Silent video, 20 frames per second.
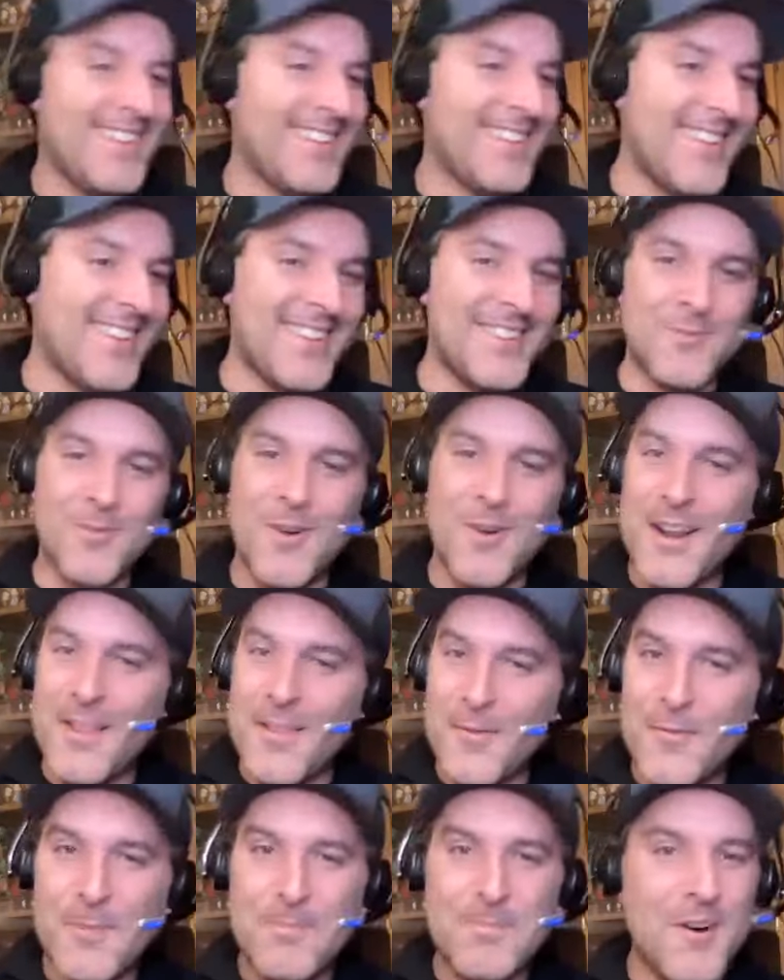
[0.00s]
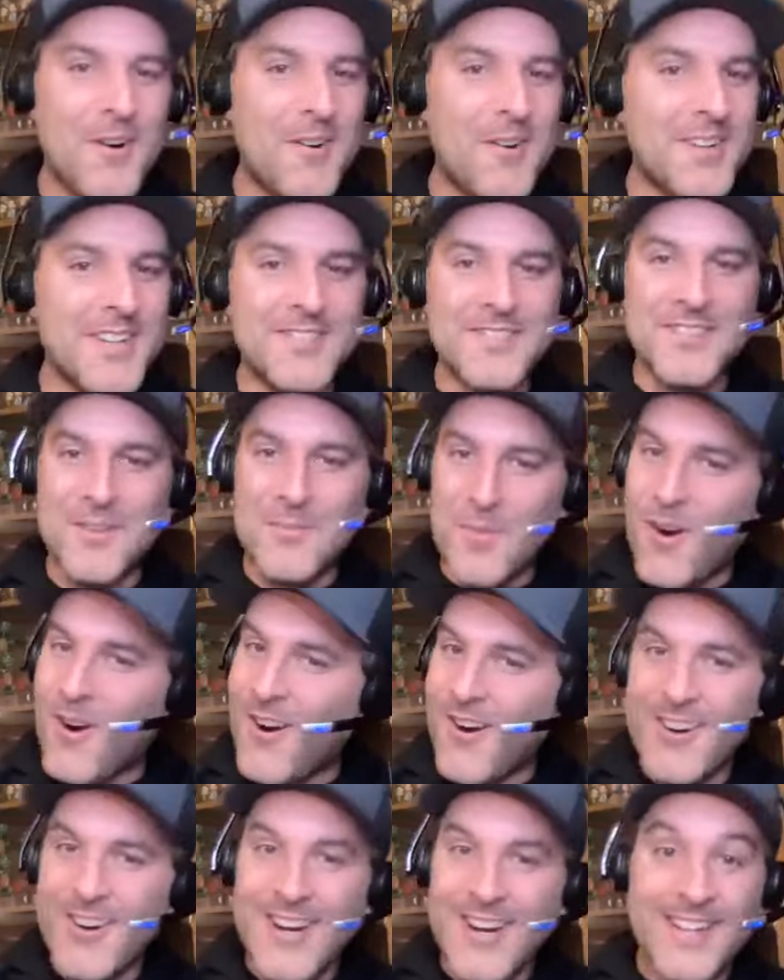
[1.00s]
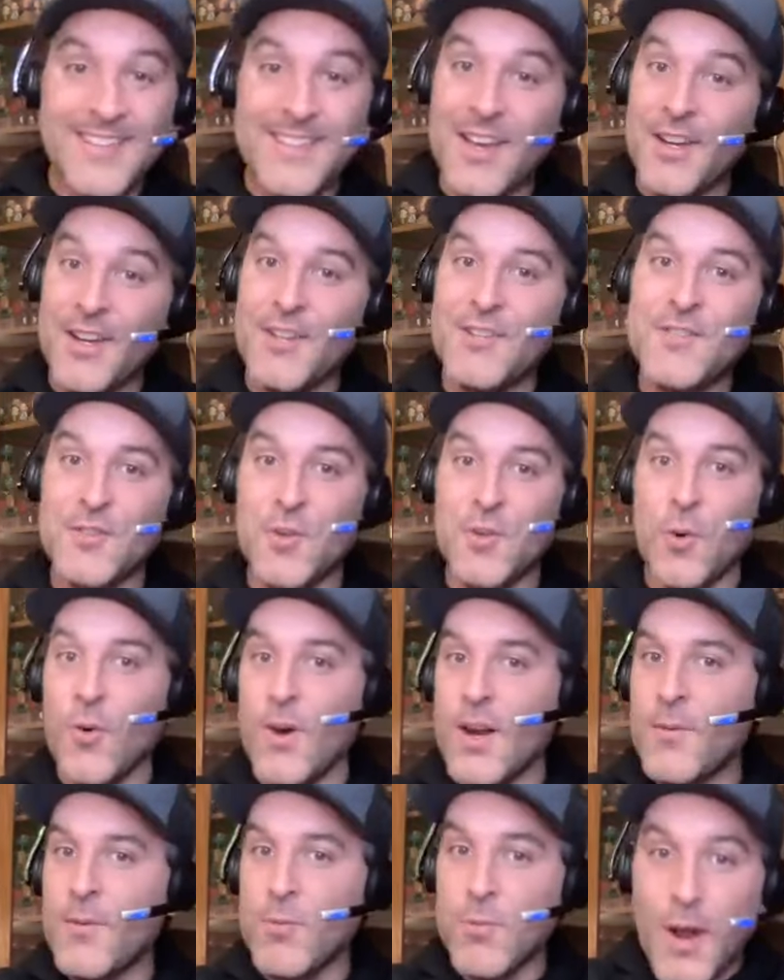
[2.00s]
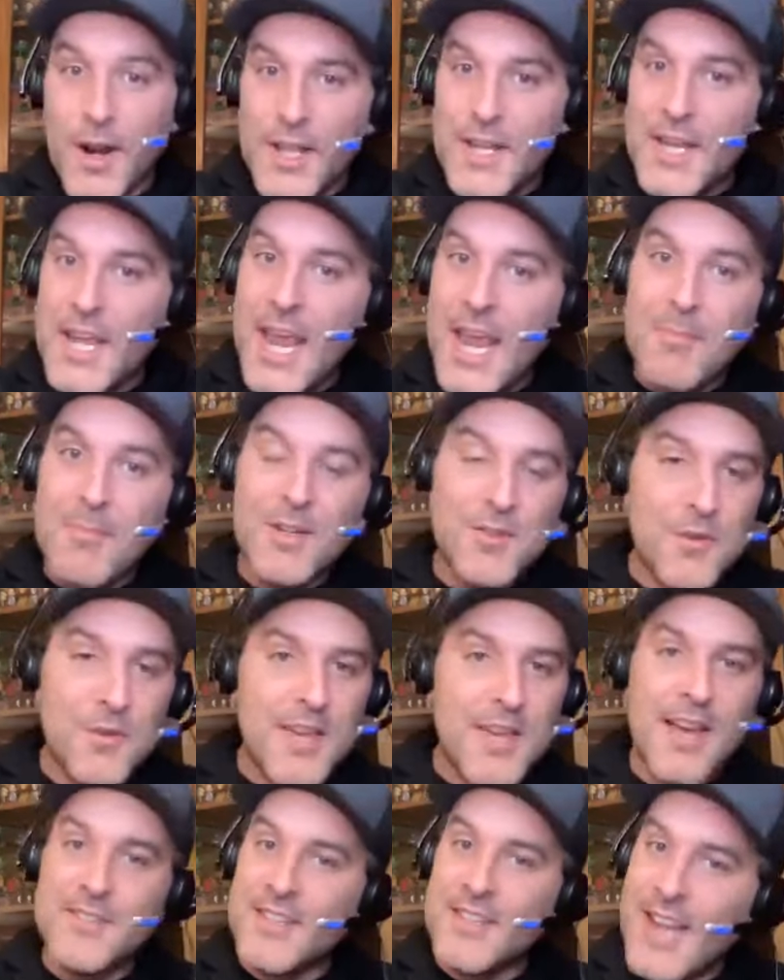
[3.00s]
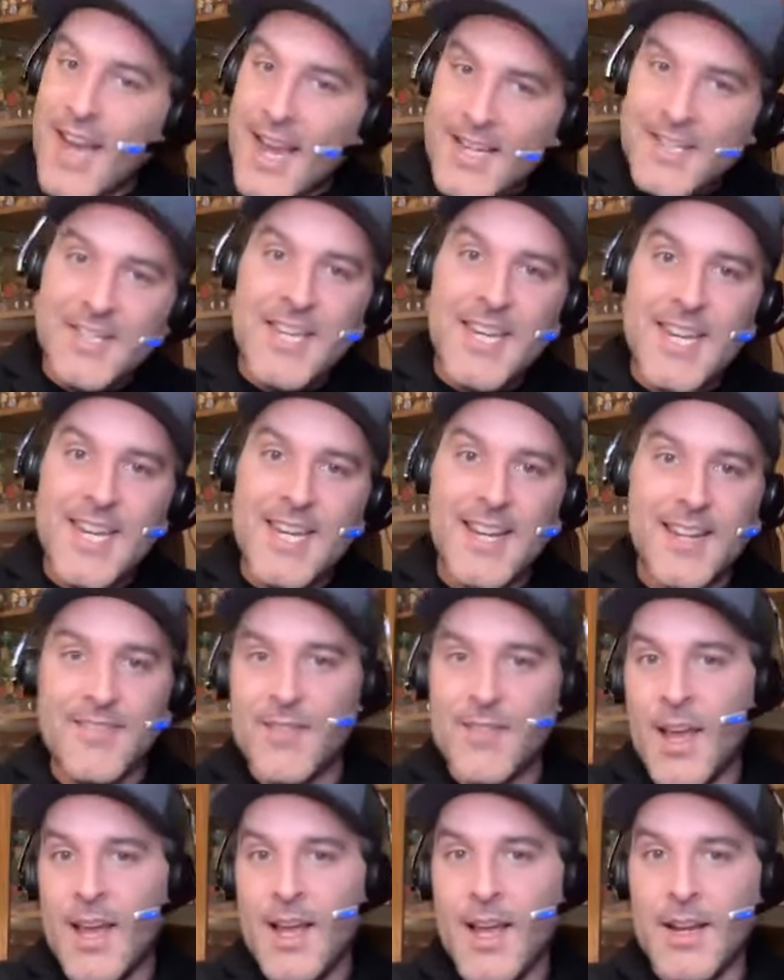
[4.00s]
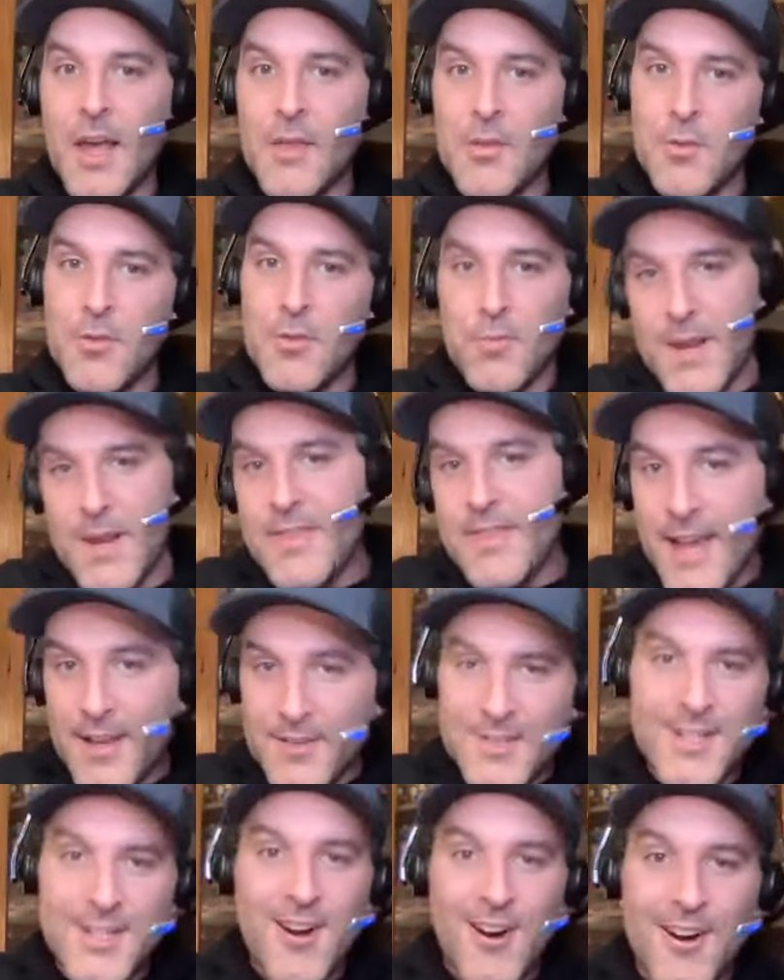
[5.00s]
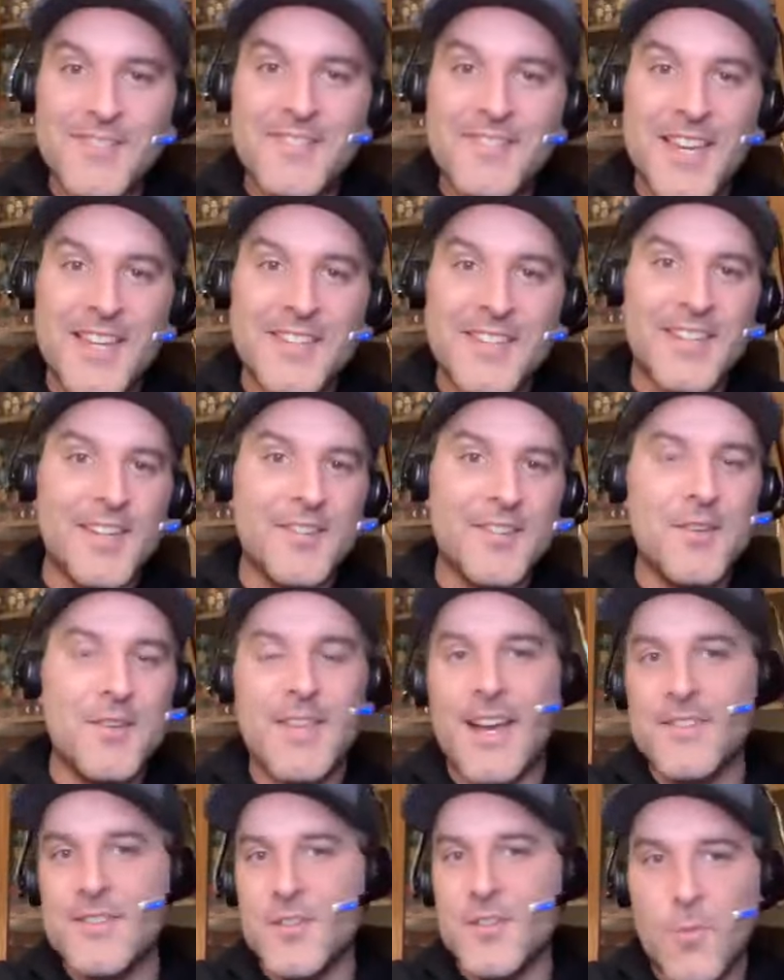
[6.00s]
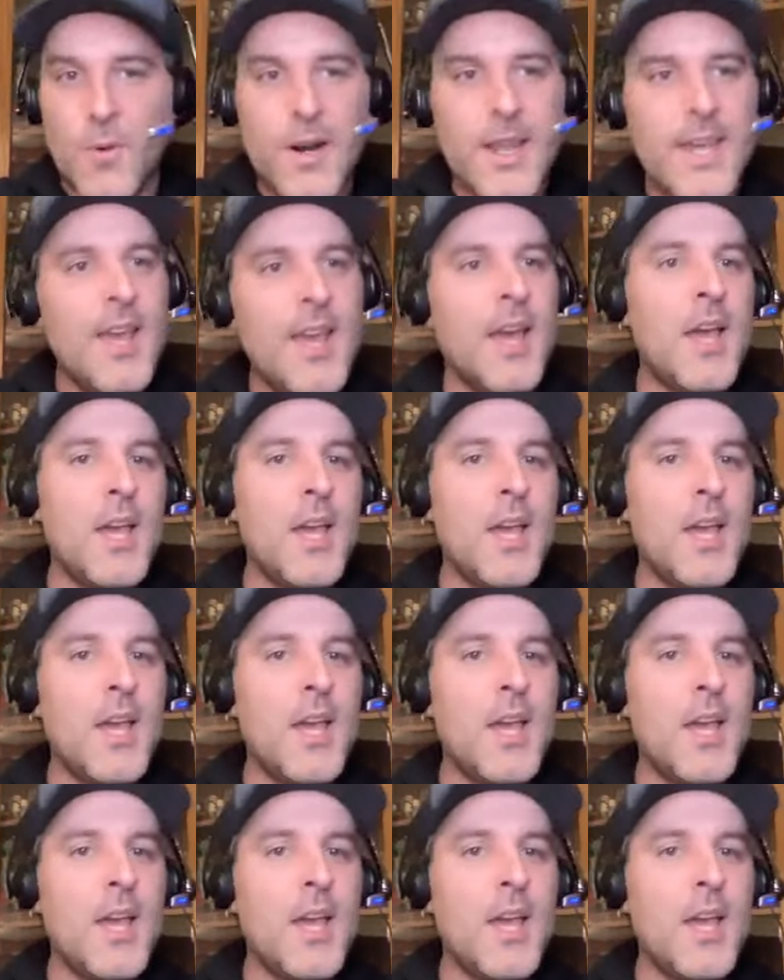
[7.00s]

it's running the football and it's Lamar and it's a historic running game in 2019 and another 3,000 yard season in 2020.